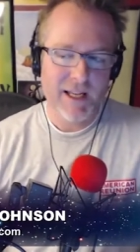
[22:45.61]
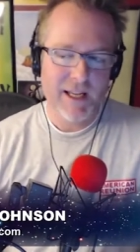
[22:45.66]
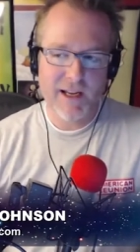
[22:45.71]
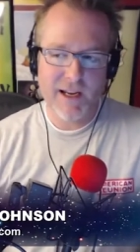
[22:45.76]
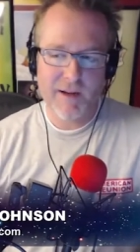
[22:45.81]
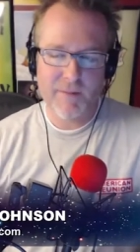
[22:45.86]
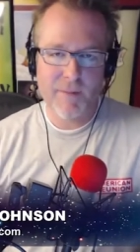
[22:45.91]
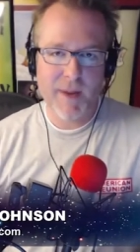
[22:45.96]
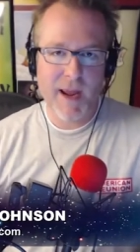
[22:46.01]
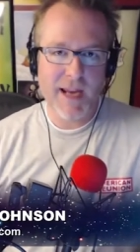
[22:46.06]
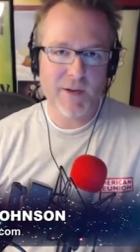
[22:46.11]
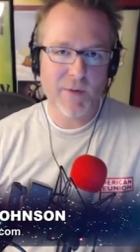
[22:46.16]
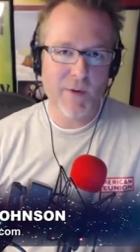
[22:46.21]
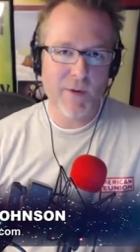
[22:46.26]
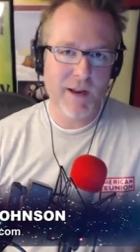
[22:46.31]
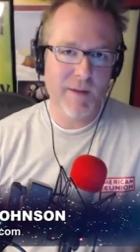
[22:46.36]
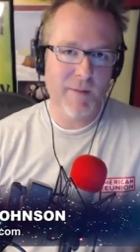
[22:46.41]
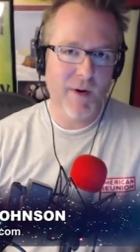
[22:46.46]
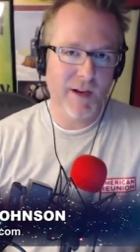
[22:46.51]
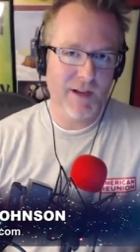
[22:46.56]
You can pay
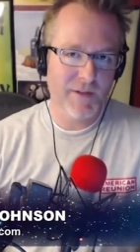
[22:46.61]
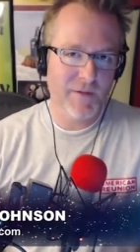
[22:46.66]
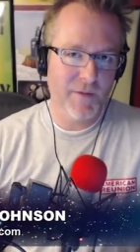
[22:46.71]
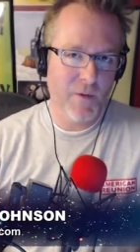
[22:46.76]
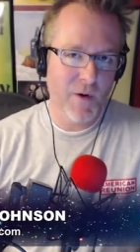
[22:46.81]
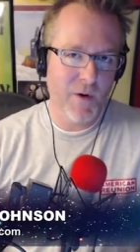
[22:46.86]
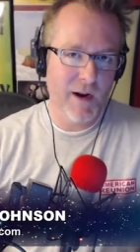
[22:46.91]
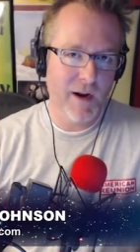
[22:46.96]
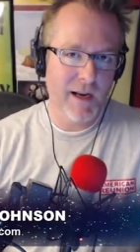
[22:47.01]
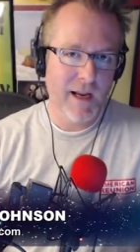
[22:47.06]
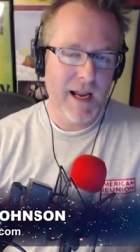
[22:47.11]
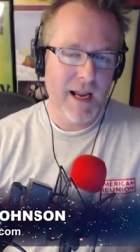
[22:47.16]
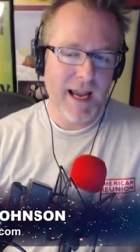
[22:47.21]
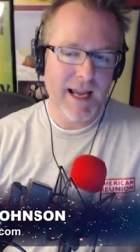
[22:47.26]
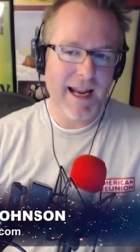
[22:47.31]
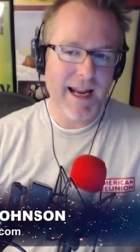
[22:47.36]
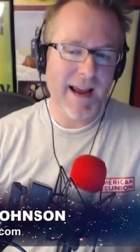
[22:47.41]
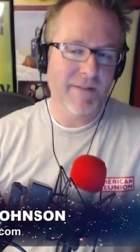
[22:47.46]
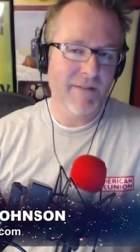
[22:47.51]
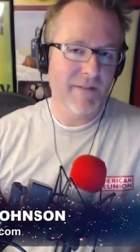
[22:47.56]
20 bucks for it
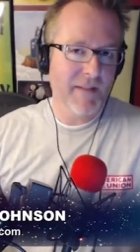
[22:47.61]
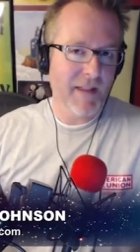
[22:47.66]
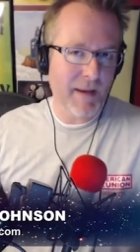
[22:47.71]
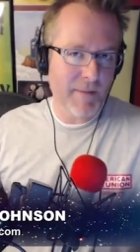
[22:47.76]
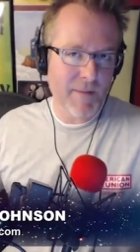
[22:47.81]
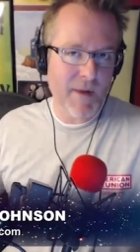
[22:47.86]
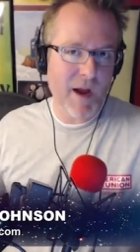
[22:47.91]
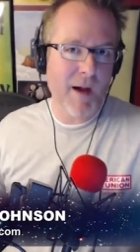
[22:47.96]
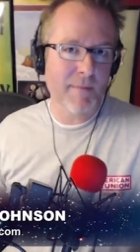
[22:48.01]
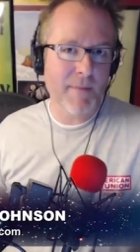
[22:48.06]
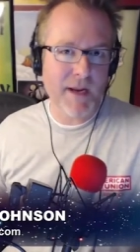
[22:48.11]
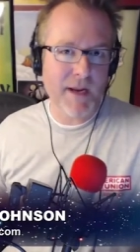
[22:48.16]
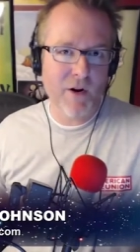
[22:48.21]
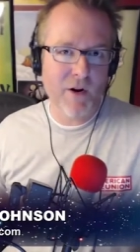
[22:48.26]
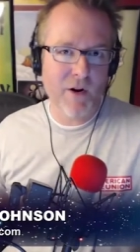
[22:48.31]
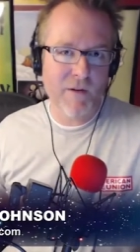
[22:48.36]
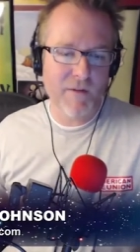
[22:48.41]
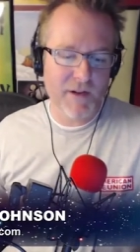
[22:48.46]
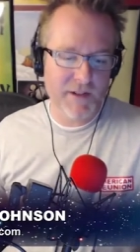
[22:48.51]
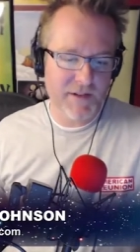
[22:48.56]
and have them not be
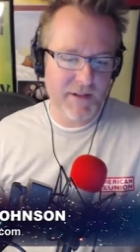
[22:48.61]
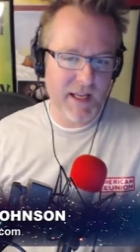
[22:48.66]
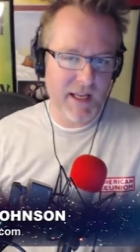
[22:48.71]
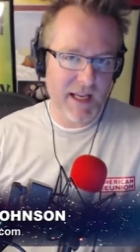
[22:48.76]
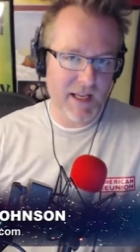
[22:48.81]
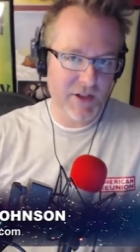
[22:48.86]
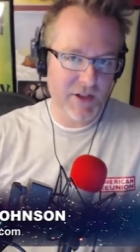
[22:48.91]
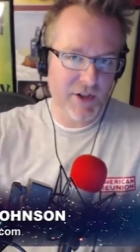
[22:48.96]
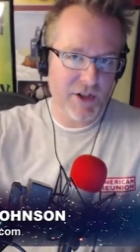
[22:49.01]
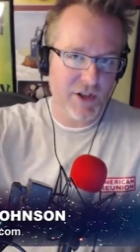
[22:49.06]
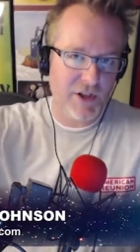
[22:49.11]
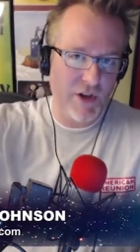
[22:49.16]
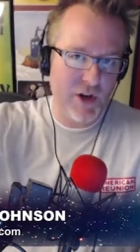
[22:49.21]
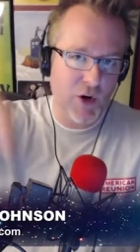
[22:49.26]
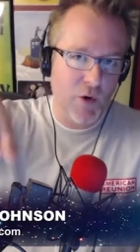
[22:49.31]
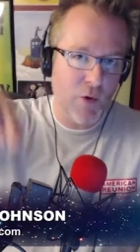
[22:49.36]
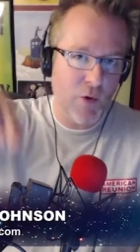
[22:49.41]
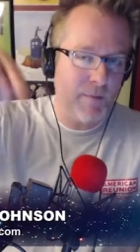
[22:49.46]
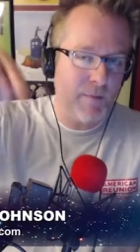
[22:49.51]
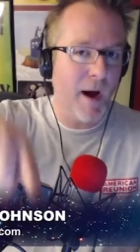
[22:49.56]
nervous well, that it's just
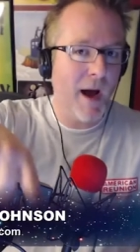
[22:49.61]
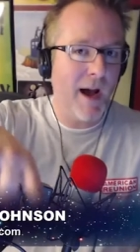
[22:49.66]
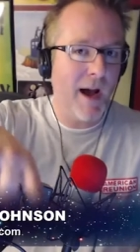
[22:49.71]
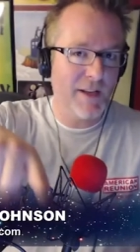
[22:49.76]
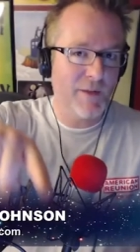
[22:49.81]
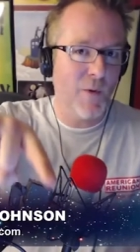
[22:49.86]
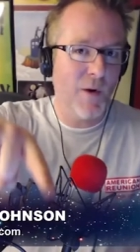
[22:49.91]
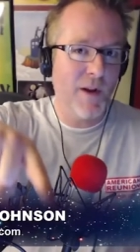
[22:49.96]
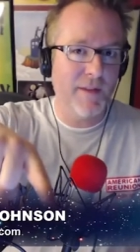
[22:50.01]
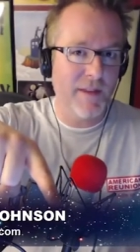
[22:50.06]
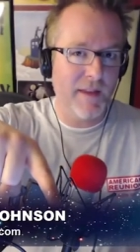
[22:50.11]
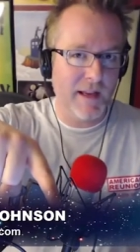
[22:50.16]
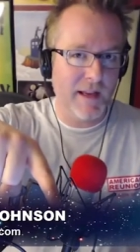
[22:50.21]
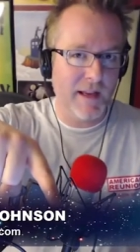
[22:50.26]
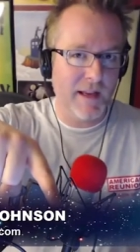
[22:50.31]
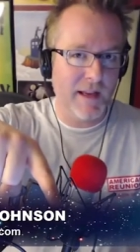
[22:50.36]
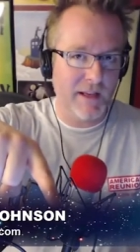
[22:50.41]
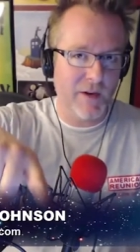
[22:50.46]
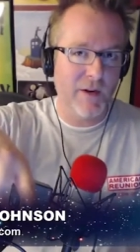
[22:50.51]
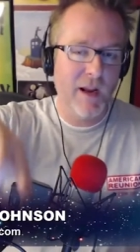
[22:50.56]
you and Bonnie's one thing,
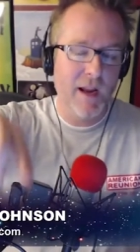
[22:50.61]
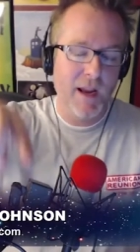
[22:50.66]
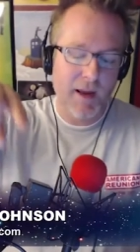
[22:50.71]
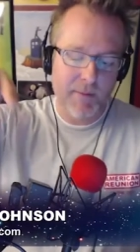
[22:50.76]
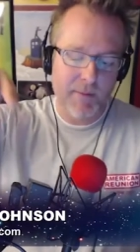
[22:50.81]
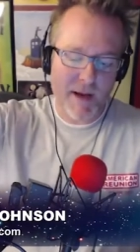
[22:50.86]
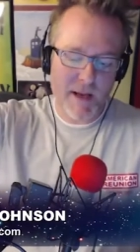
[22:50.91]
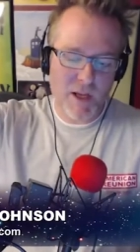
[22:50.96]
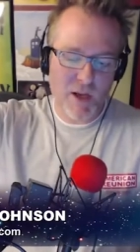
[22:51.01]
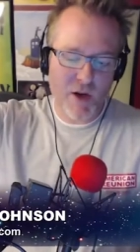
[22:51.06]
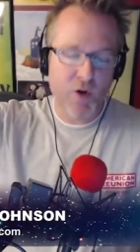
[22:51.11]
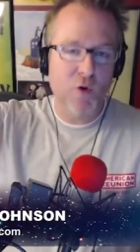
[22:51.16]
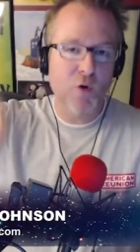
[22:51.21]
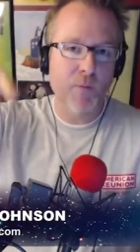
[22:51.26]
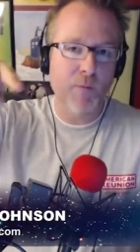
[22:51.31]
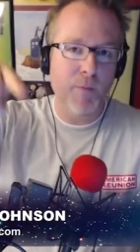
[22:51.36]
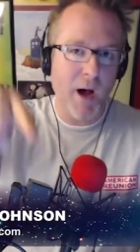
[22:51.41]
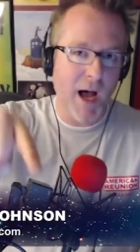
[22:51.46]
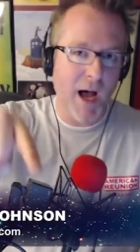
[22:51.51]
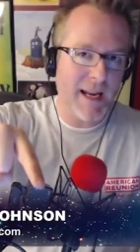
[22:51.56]
dude, but
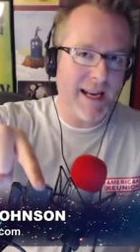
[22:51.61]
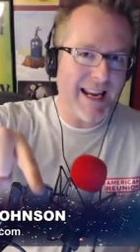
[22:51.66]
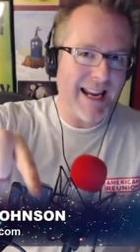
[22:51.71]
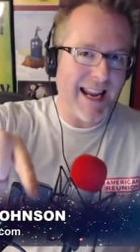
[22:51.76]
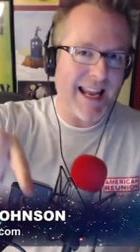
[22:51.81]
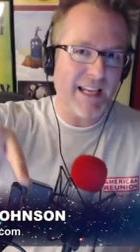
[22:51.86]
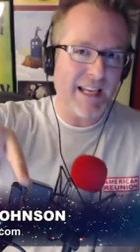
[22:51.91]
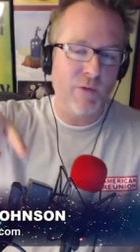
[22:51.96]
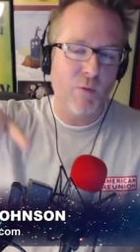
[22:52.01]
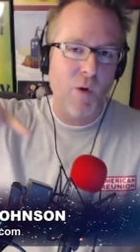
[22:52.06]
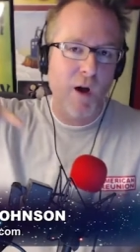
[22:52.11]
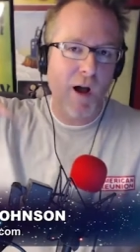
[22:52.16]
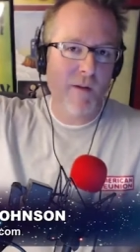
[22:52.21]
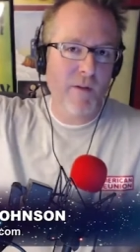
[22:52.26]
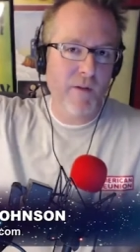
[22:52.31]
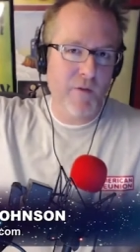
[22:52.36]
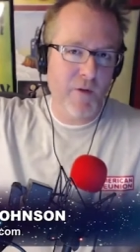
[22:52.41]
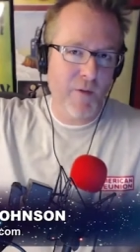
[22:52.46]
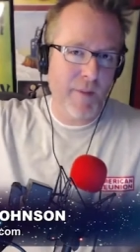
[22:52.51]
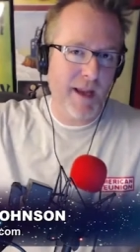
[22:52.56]
you, Bonnie, and 12
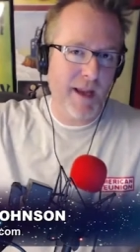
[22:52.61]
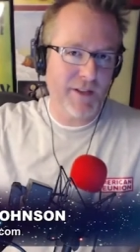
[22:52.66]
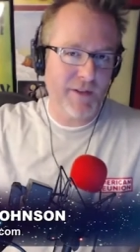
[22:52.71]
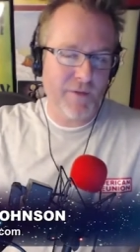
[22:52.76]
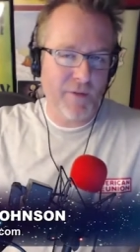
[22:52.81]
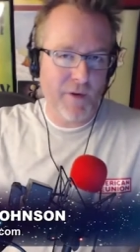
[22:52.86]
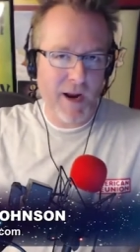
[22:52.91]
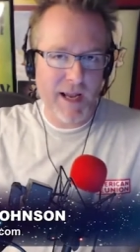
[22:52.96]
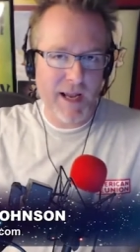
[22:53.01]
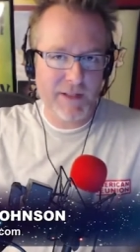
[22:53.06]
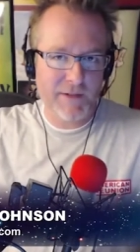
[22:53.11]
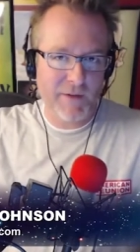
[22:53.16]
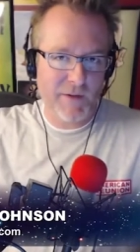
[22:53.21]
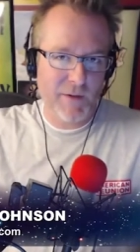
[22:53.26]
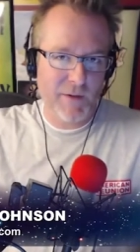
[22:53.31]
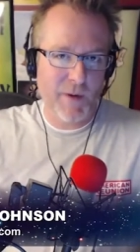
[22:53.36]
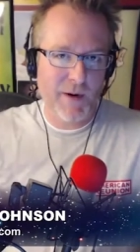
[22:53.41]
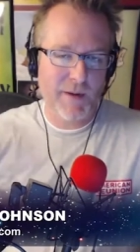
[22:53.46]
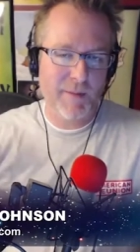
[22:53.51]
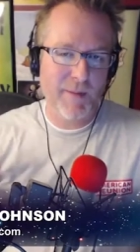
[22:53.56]
of your best friends for
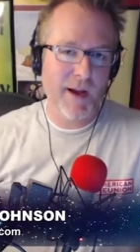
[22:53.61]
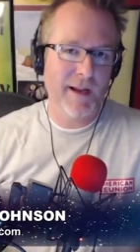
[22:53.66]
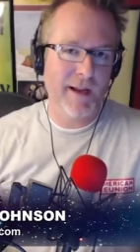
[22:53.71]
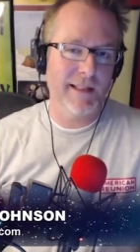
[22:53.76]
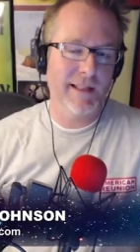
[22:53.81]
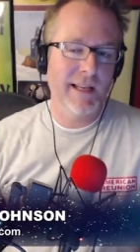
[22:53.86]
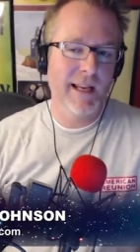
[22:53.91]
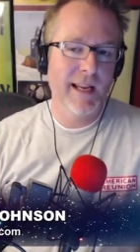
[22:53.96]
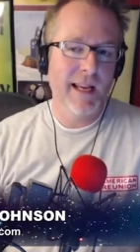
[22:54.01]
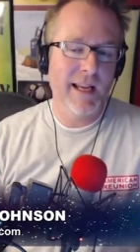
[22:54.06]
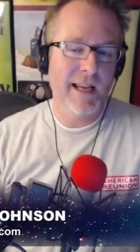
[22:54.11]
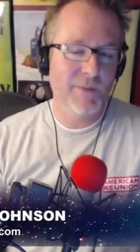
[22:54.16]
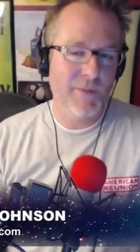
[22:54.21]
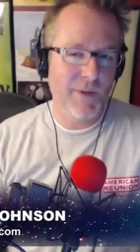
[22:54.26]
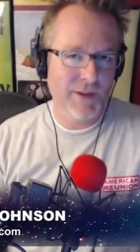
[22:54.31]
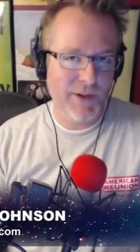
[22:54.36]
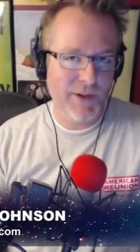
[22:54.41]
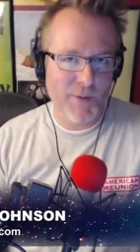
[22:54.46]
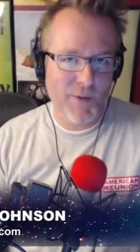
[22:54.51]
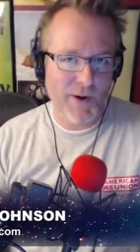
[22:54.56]
20 bucks is
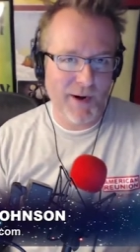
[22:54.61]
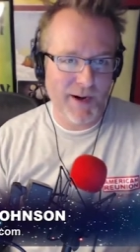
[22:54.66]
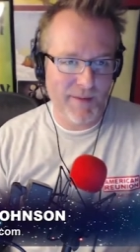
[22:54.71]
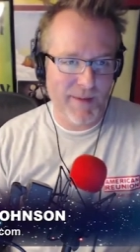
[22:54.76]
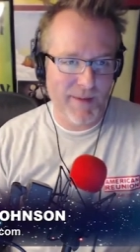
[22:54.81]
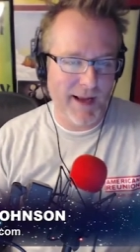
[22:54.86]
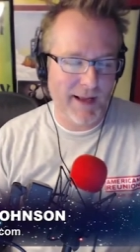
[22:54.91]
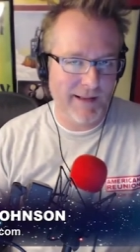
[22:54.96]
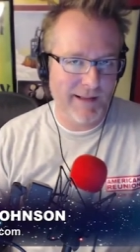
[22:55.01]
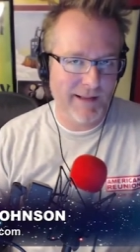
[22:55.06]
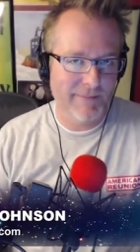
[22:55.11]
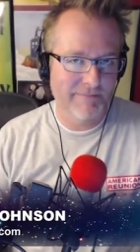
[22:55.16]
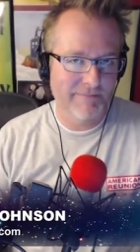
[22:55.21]
what they're worried about.